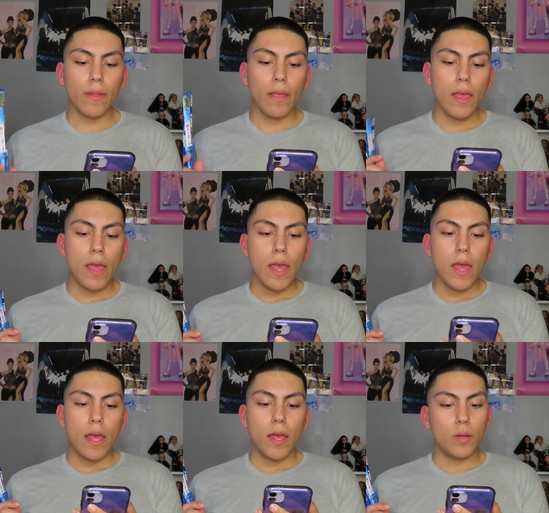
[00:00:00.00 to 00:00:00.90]

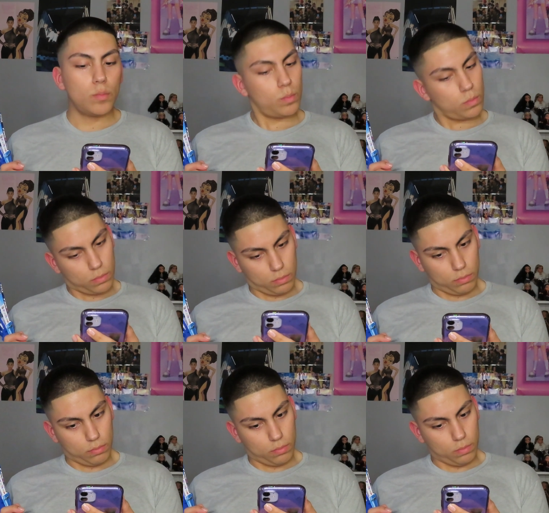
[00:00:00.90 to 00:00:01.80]

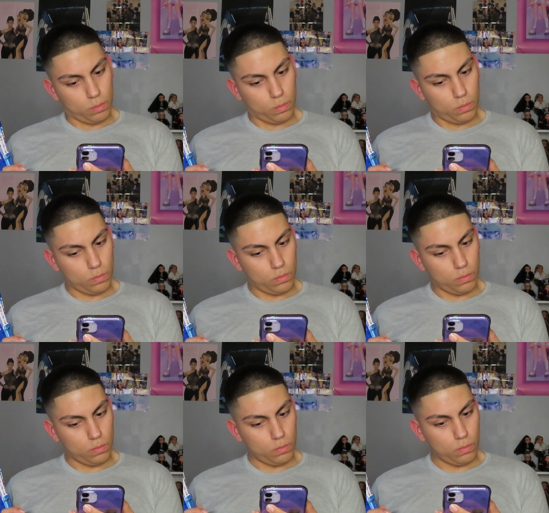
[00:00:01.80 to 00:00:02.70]

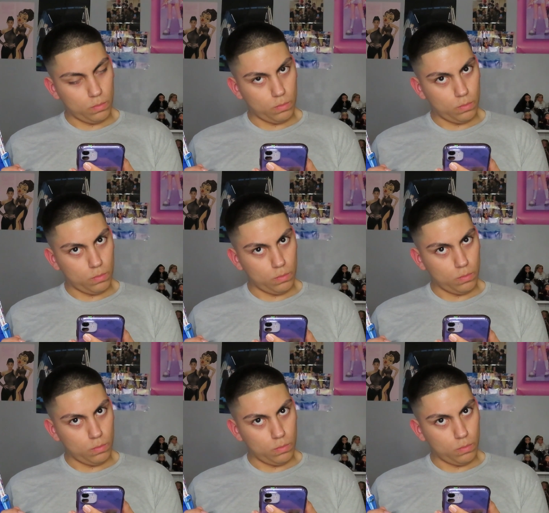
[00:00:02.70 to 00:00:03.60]
(no one is talking)